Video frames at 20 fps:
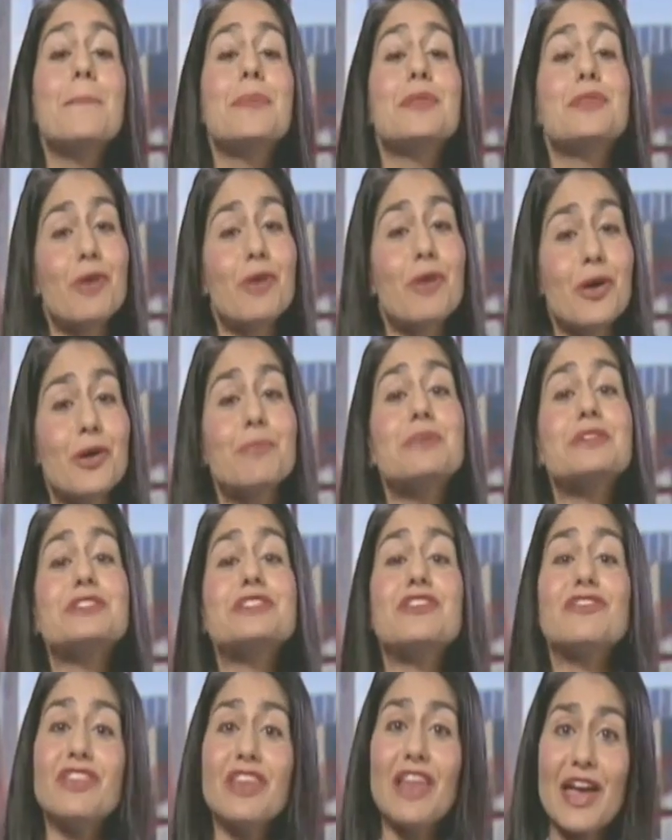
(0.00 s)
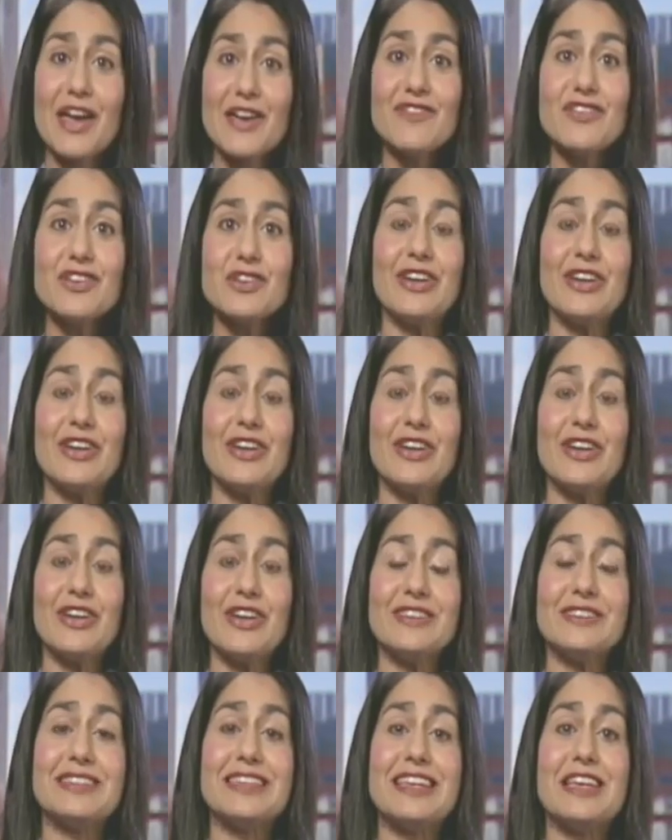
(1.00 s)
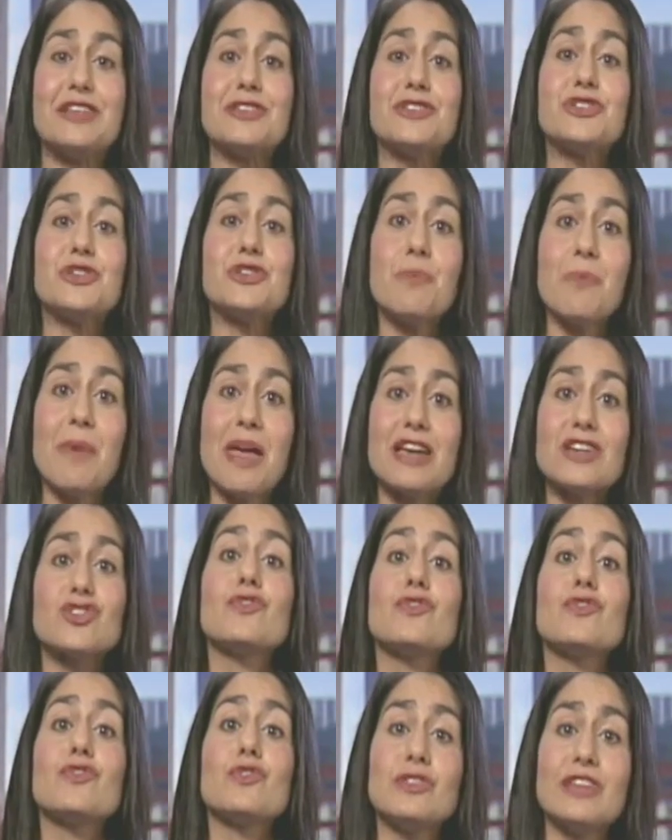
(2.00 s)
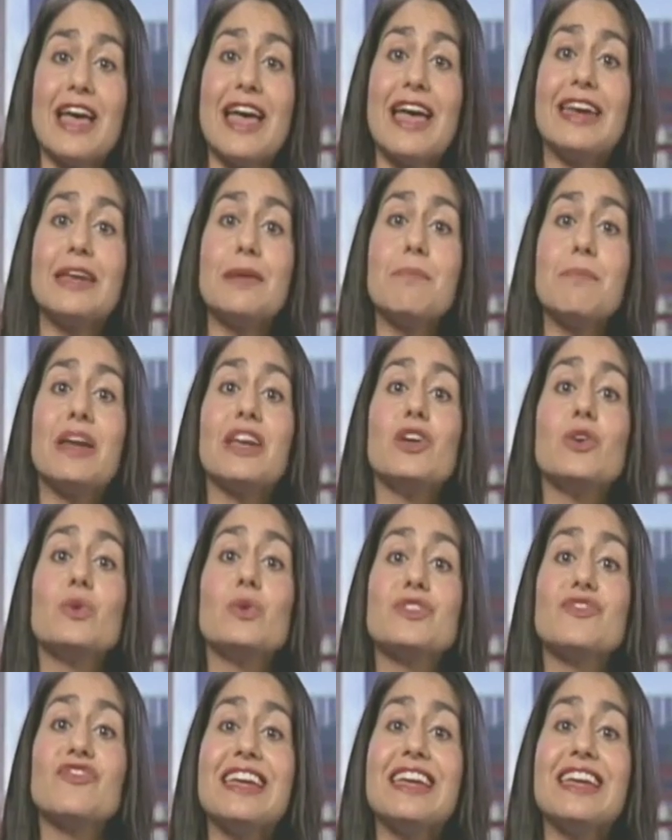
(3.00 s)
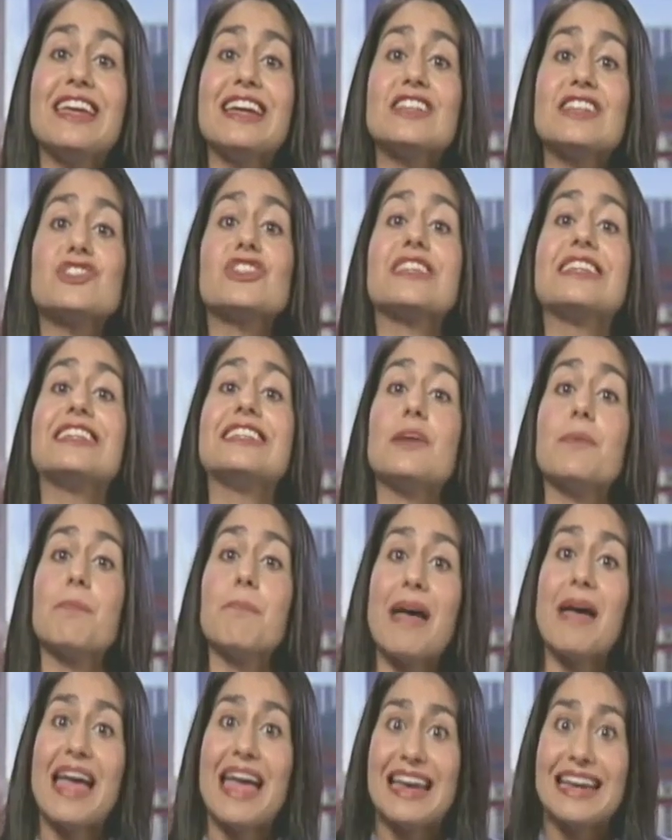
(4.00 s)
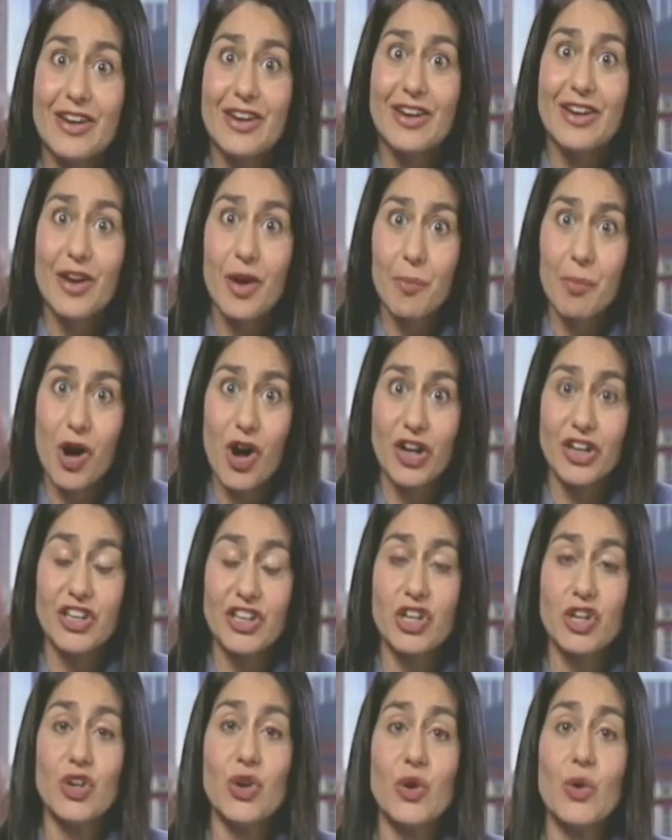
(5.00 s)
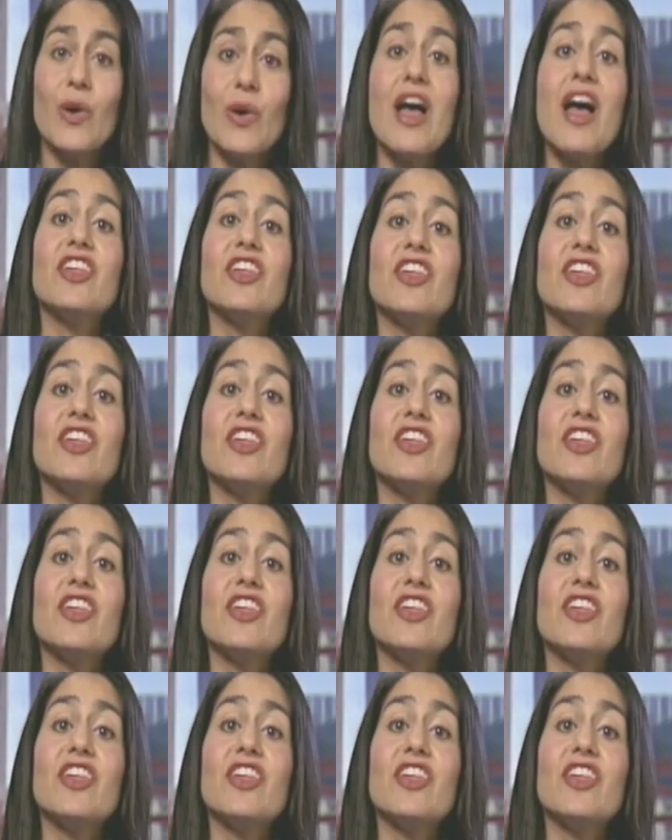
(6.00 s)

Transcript: but the purpose of life insurance is to make sure if there's anybody who is financially dependent upon you,